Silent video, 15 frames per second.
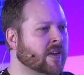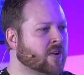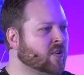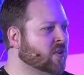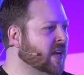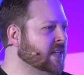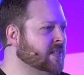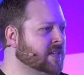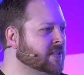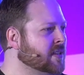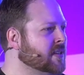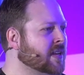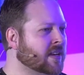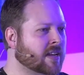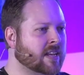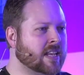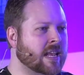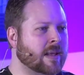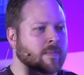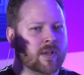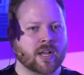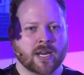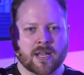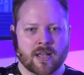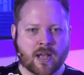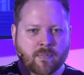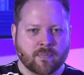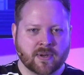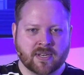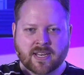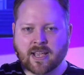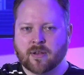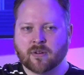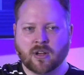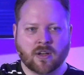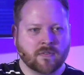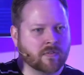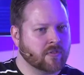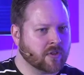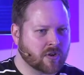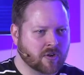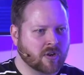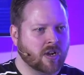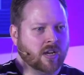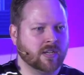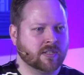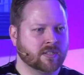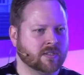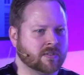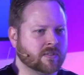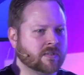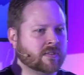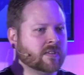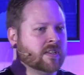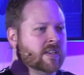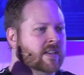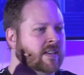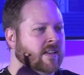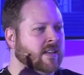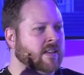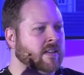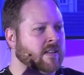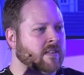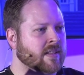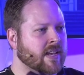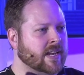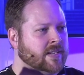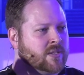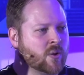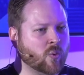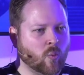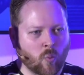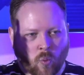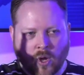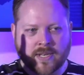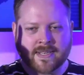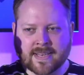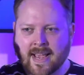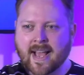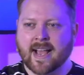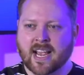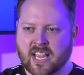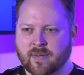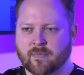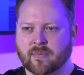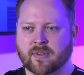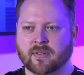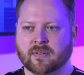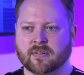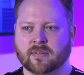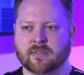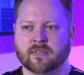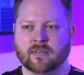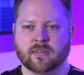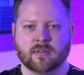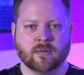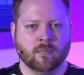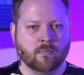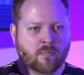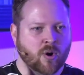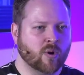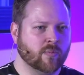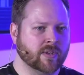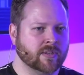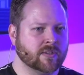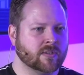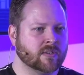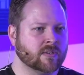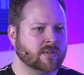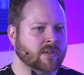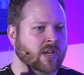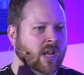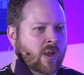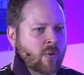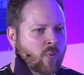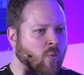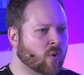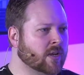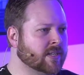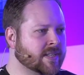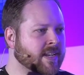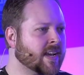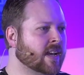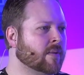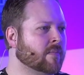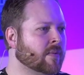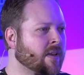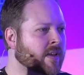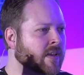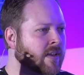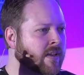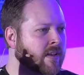that Christ doesn't need to keep getting up and down off of the cross, that it's a one-time moment, a one-time